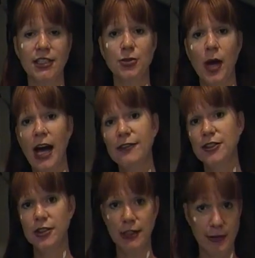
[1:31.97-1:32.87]
So
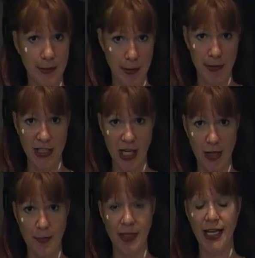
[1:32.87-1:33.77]
after I ripped up the
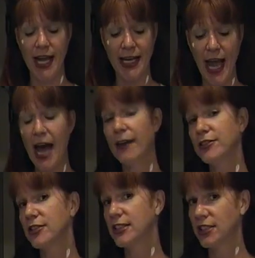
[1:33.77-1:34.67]
carpet and
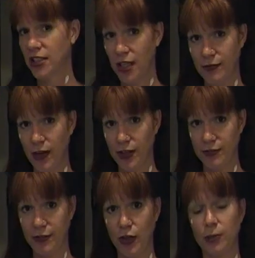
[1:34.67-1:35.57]
after I took off all
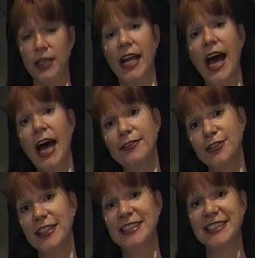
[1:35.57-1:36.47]
the foam and
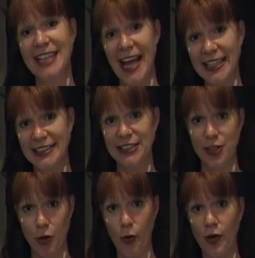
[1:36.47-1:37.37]
after I sanded
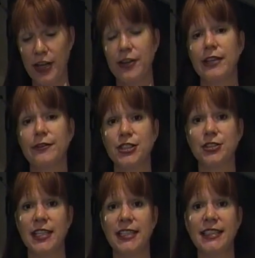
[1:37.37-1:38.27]
the whole area for
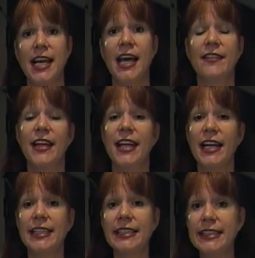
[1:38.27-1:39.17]
two days, then
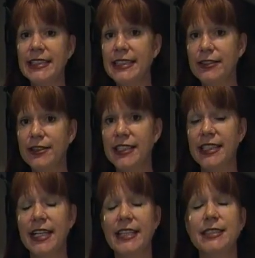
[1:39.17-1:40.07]
I cleaned
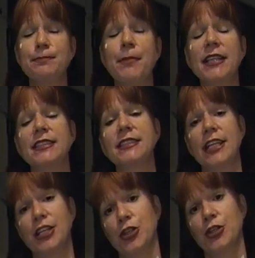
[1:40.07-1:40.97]
everything as best
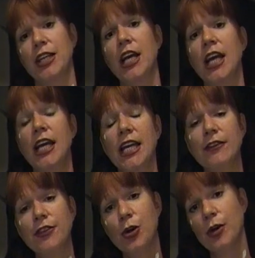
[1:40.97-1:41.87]
as I could.
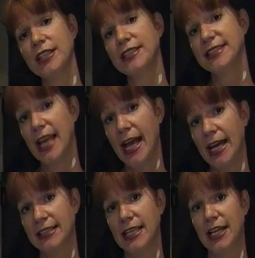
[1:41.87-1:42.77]
If you're going to
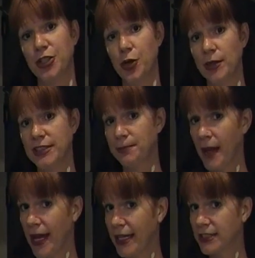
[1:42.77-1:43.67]
sand and you're going to
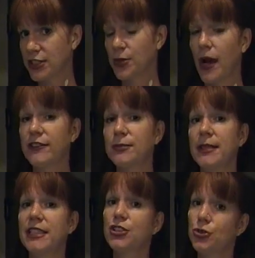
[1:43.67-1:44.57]
paint, you have to
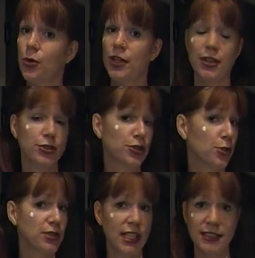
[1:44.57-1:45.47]
make sure that there's
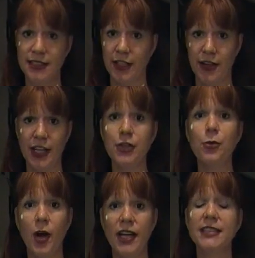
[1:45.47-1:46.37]
no dust there.
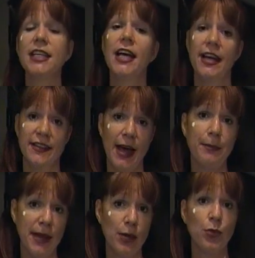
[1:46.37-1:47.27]
Otherwise,
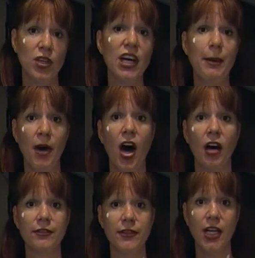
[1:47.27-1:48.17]
that paint will come
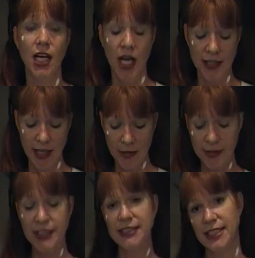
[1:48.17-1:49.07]
off. The
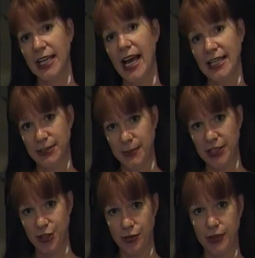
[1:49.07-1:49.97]
other things that I had to
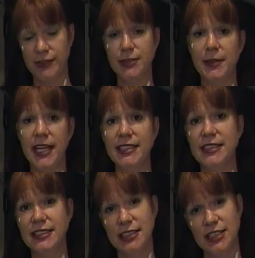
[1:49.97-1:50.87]
make sure of is
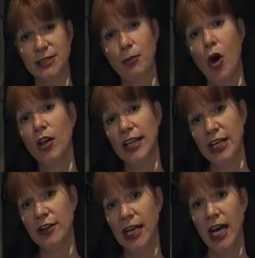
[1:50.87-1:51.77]
because it's such a small
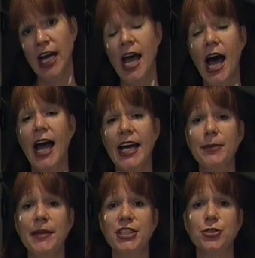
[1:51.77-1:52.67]
area, I
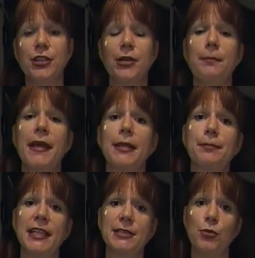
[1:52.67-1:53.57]
had to make sure that it made
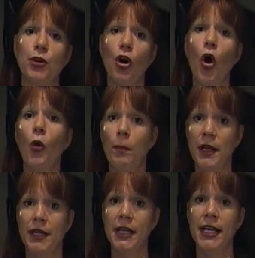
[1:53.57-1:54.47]
the place more
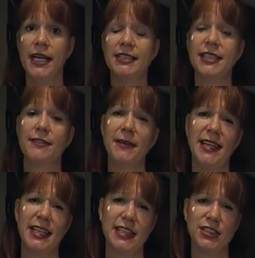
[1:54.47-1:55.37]
open instead of
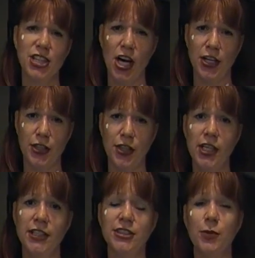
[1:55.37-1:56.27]
making it
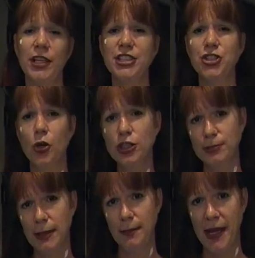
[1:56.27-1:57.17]
darker. So when I
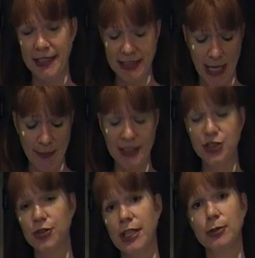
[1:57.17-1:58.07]
chose my paint, I
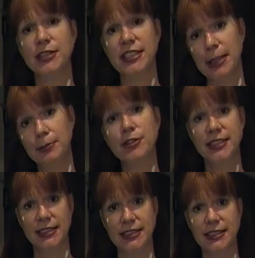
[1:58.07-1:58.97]
made sure that it was slip
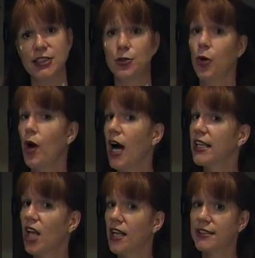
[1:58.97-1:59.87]
resistant, so no
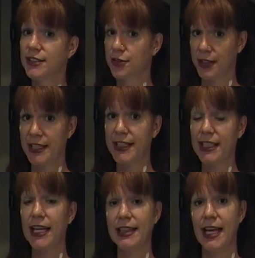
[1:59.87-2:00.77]
high glosses or
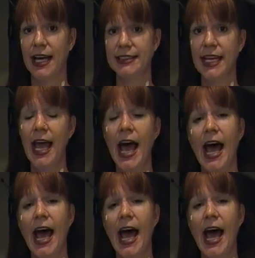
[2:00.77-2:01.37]
anything like that.